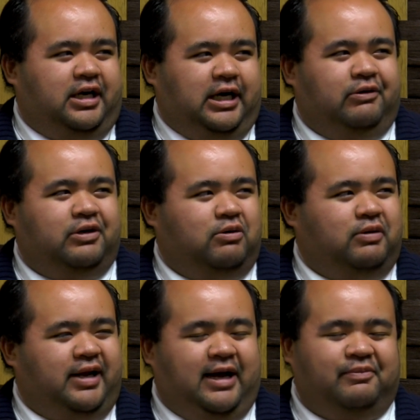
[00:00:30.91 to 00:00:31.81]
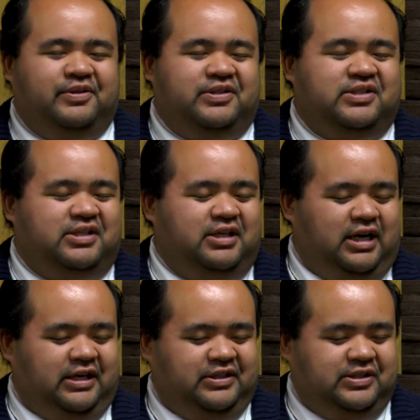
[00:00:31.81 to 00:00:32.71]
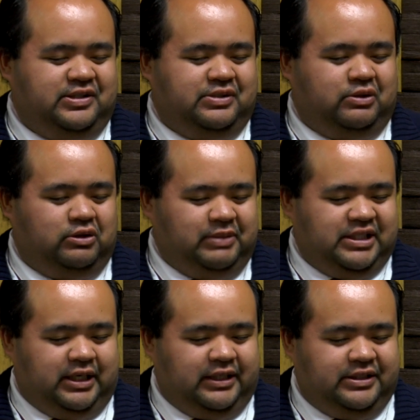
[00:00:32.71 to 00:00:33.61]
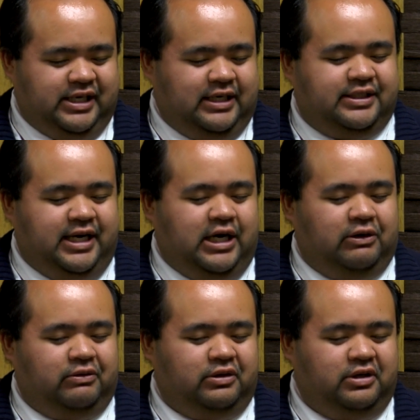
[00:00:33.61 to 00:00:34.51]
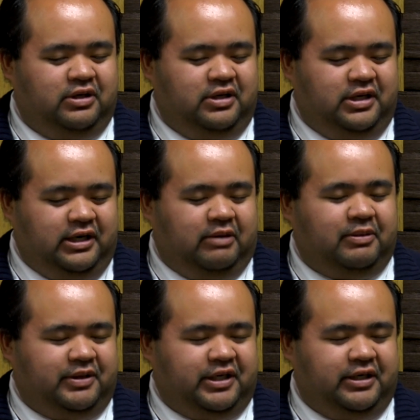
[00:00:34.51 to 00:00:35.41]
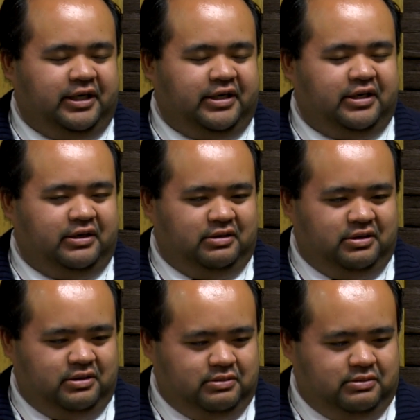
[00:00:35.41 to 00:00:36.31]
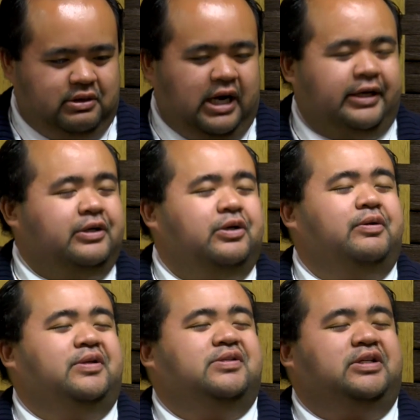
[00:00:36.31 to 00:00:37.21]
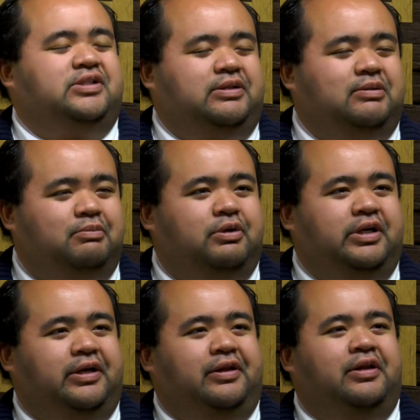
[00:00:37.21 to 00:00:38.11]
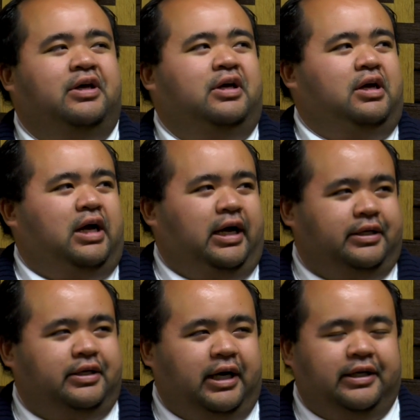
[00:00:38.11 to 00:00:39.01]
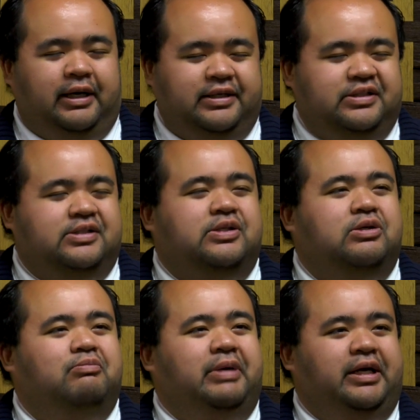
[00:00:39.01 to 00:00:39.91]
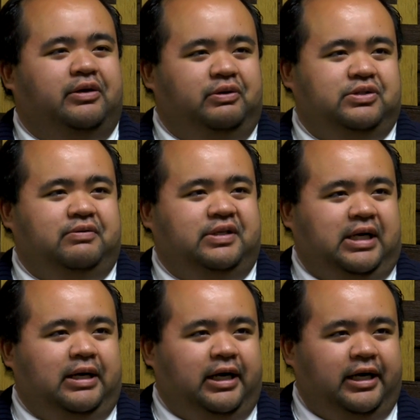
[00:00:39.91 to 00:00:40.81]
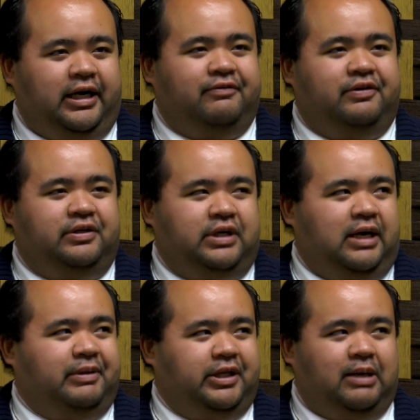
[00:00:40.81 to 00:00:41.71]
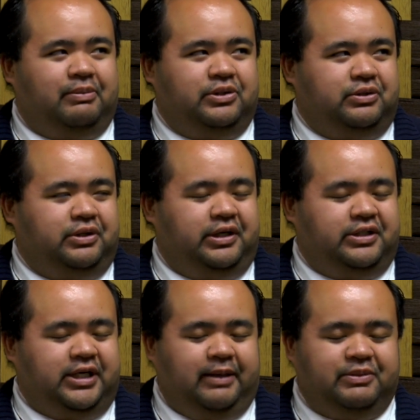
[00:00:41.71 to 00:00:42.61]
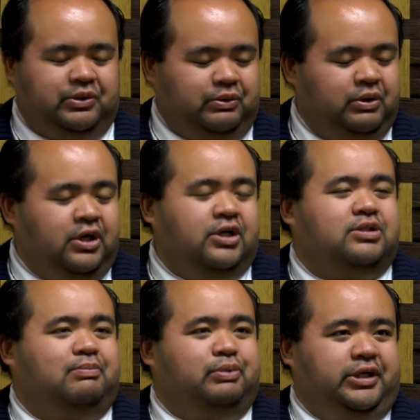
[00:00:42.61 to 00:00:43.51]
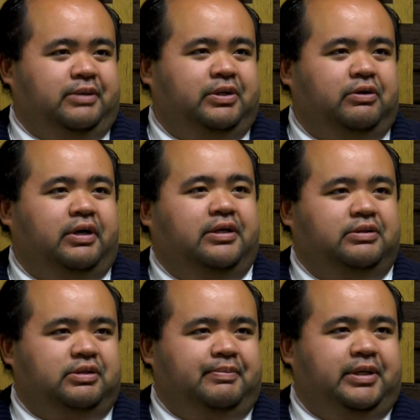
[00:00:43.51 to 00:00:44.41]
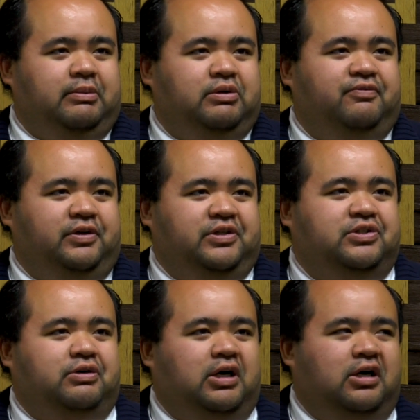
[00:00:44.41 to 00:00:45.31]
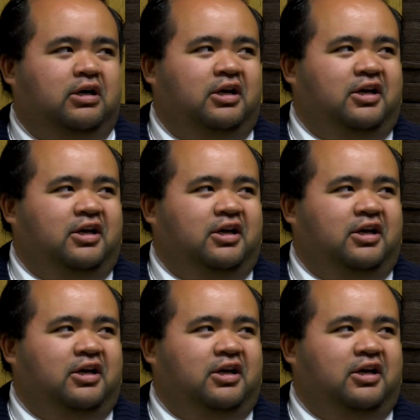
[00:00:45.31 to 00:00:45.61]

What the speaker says: I don't know what happens. I sat down, and I remember thinking, like, I can do this. I just have to breathe. I can still make use of this. I'm in the opportunity time to bring up the grade and to be able to finish strong.